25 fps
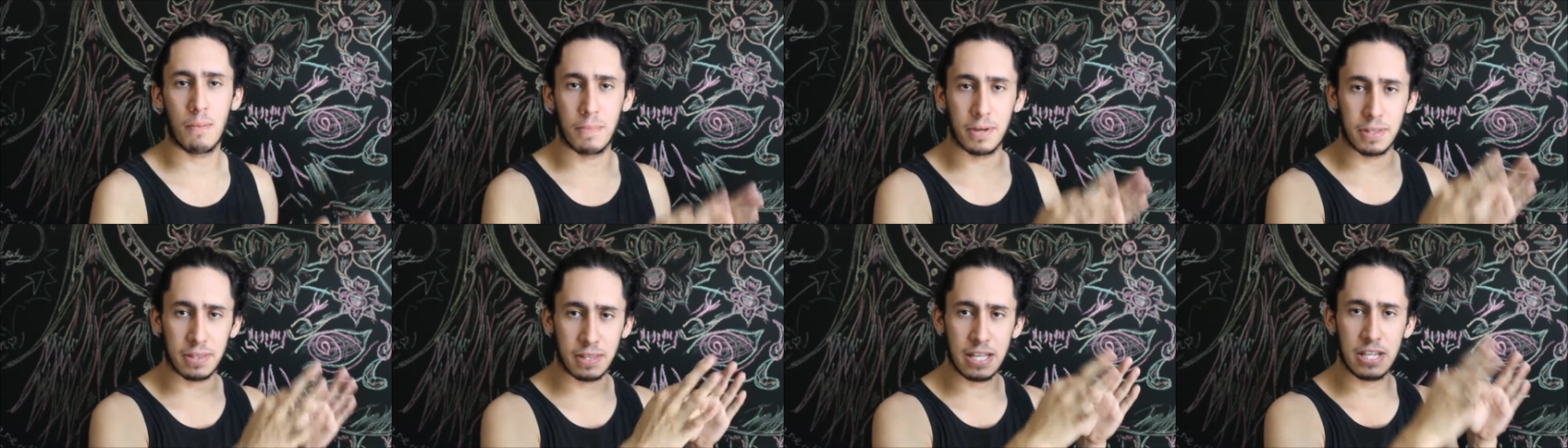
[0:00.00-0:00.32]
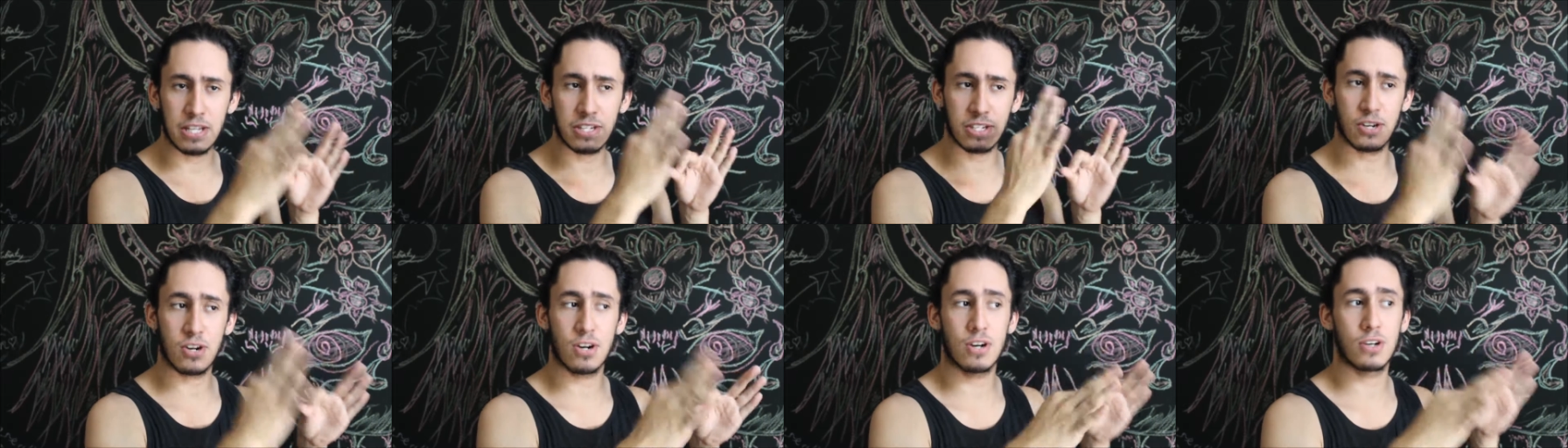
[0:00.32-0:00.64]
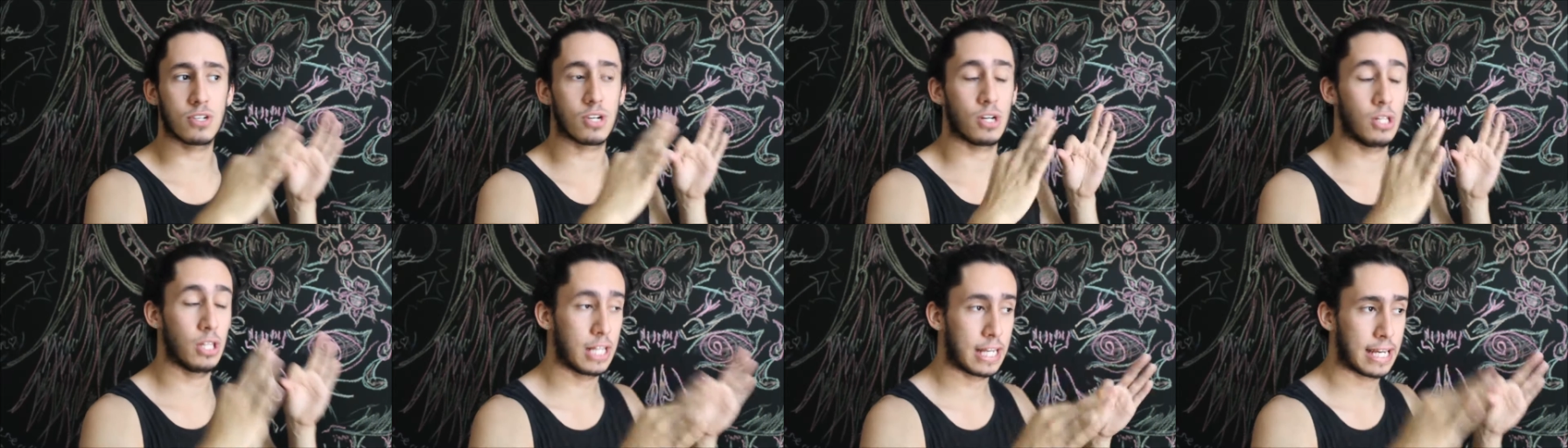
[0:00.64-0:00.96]
but these
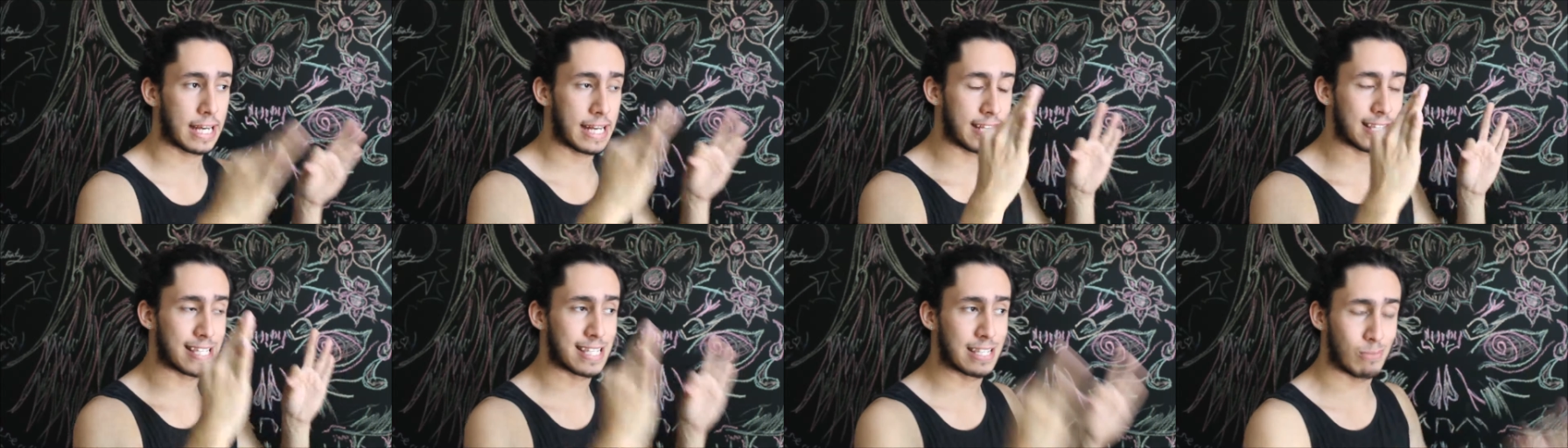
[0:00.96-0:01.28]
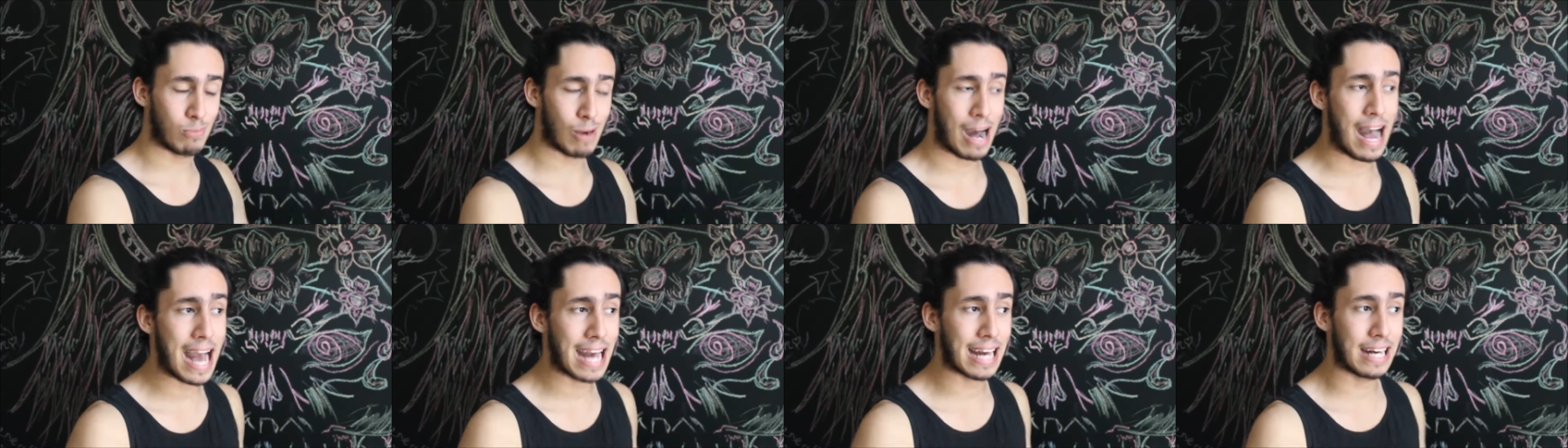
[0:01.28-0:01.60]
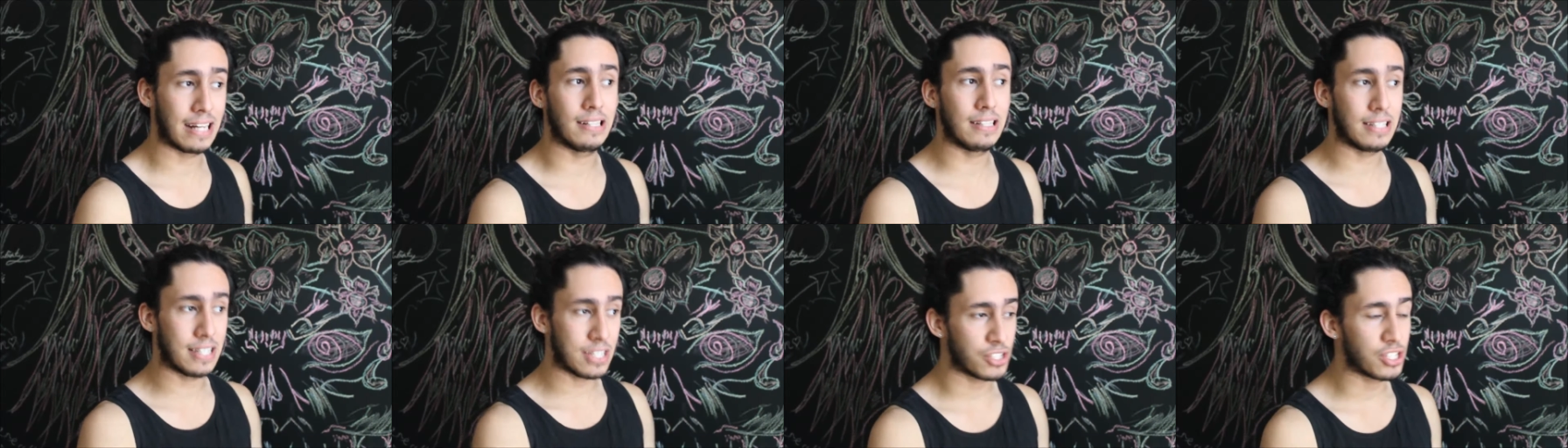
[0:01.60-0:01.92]
girls are looking
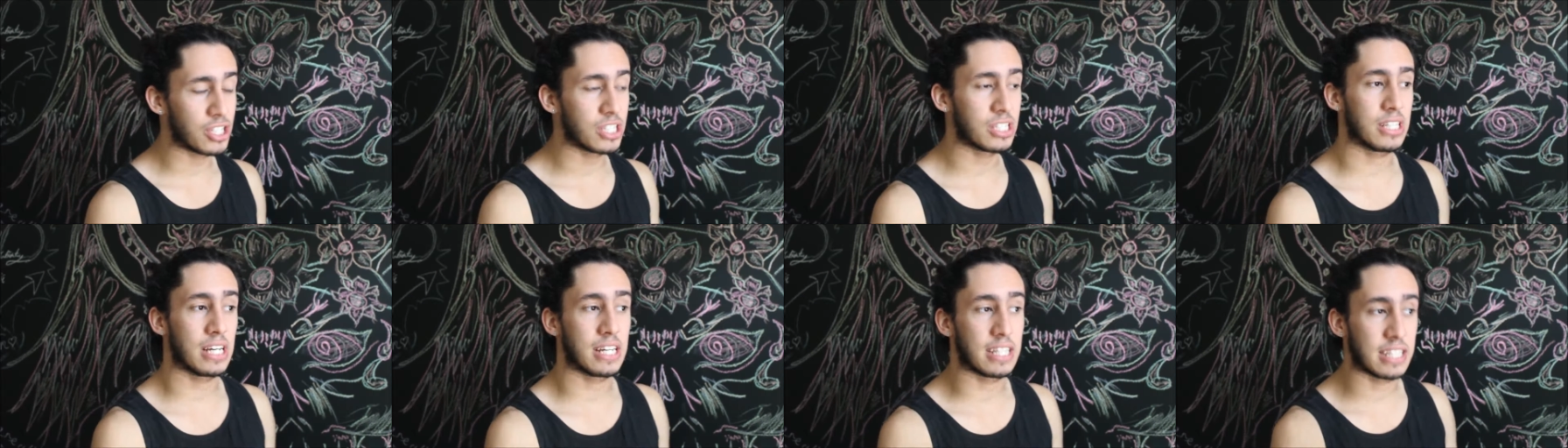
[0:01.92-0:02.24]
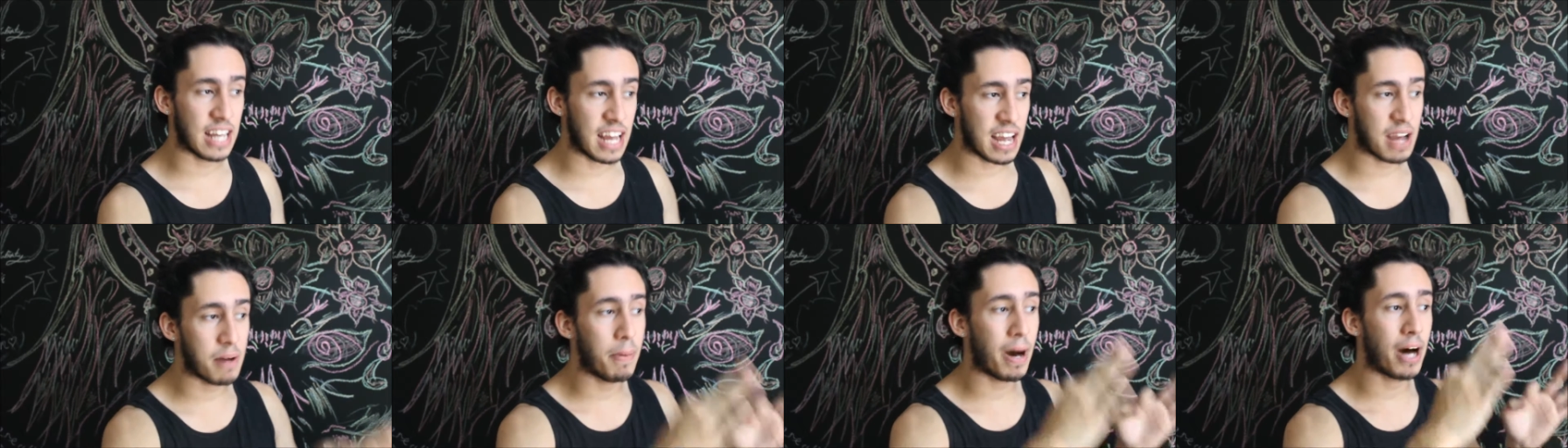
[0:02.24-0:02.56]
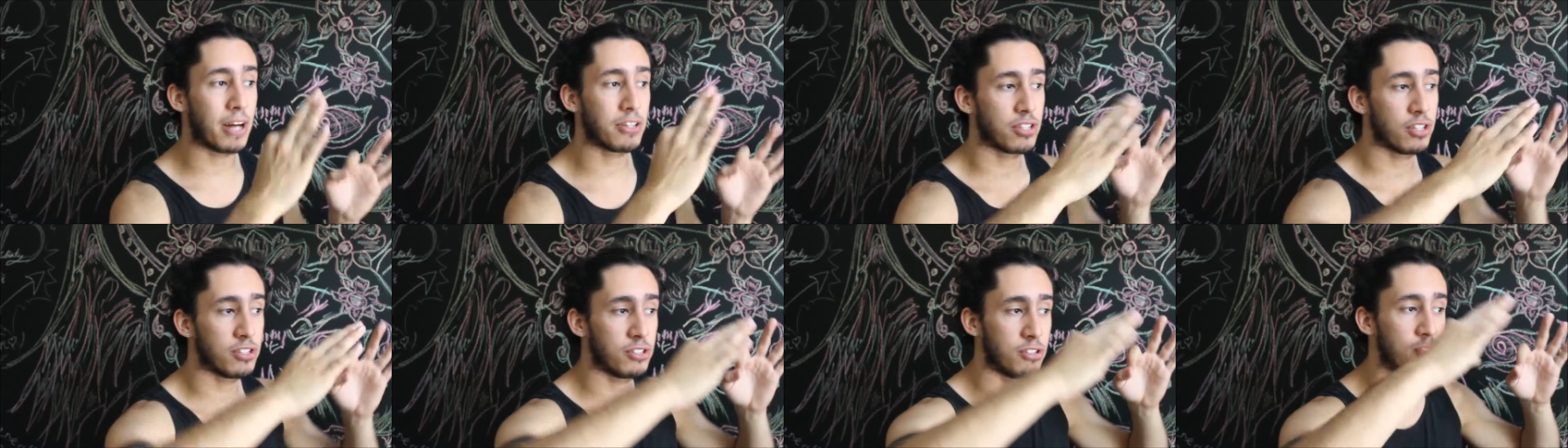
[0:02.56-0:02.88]
swagalicious like they
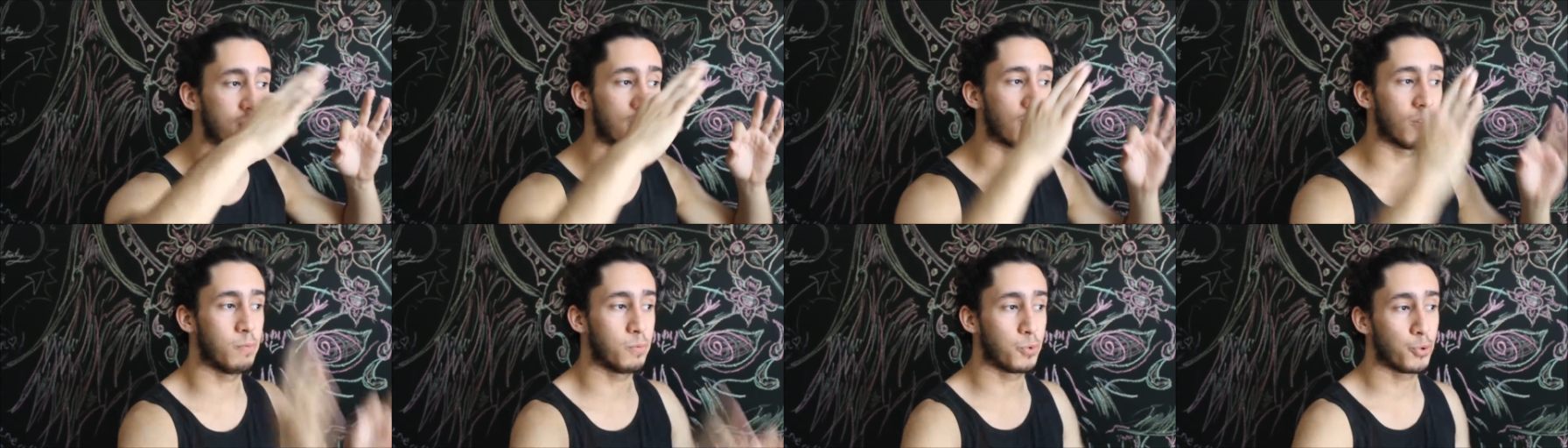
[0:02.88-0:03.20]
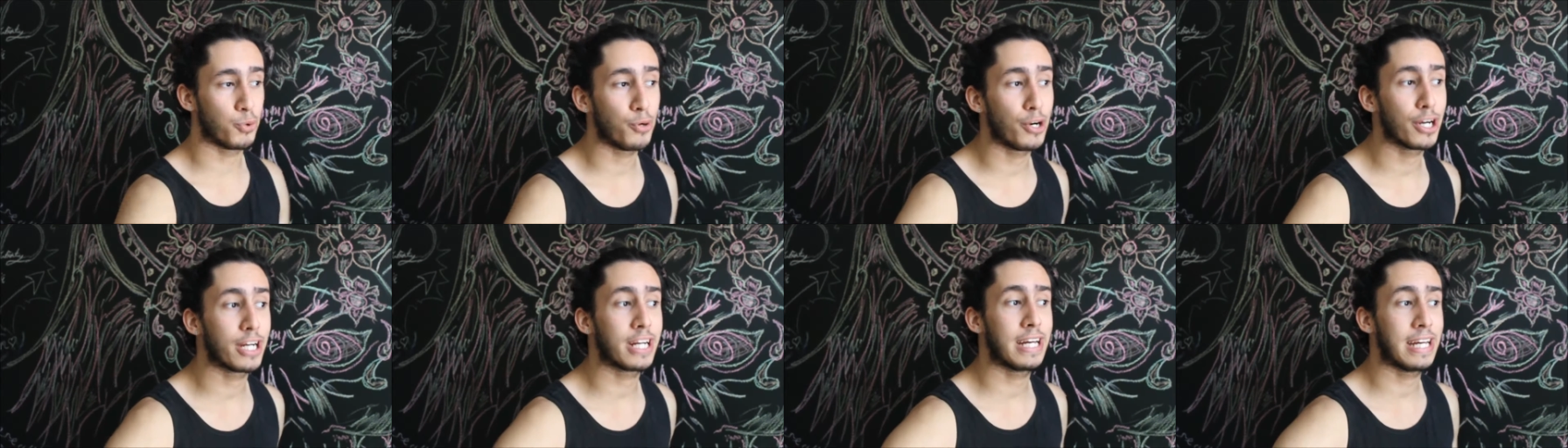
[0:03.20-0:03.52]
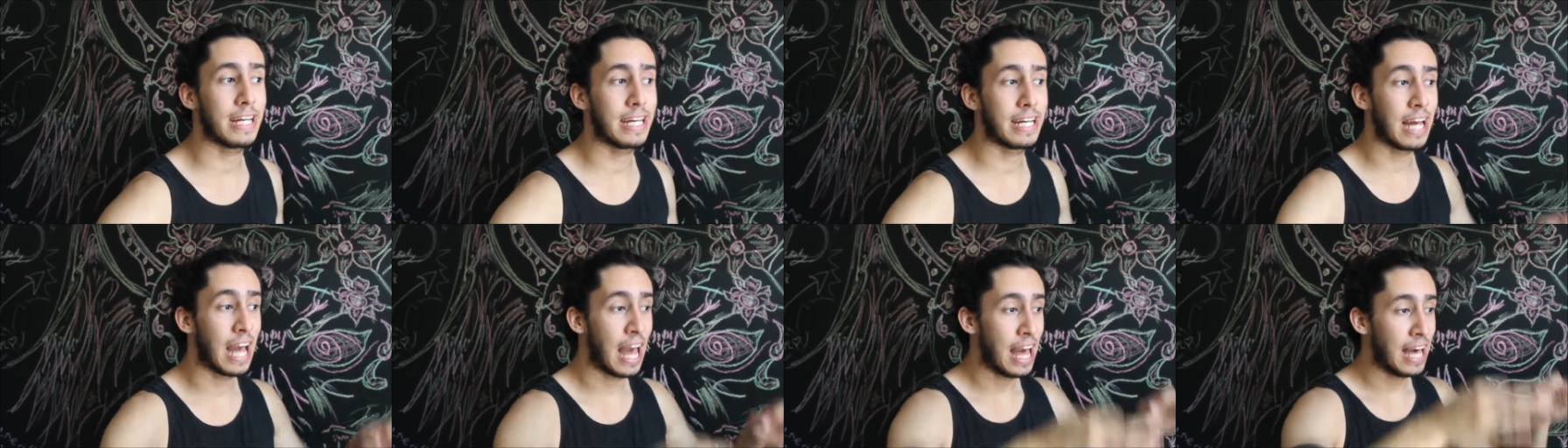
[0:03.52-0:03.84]
about to do some
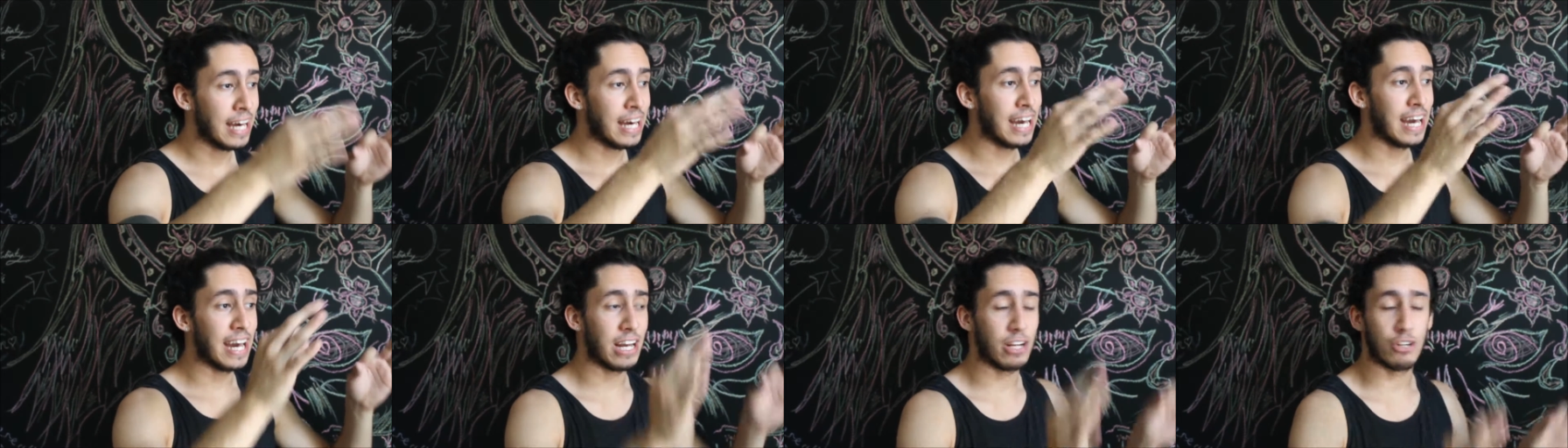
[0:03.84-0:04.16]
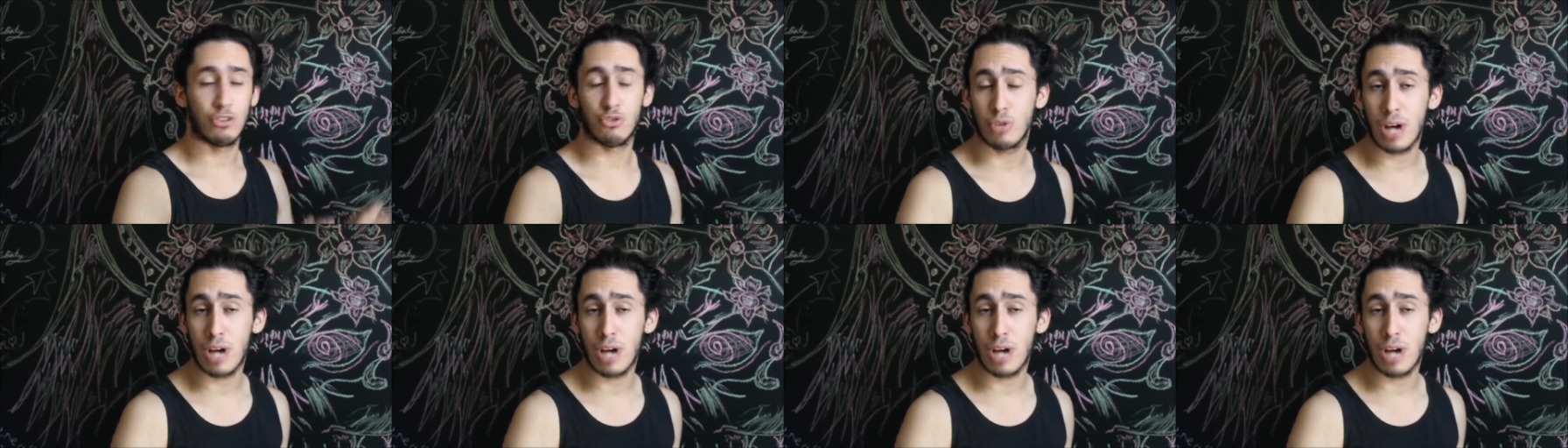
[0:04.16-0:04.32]
twerking and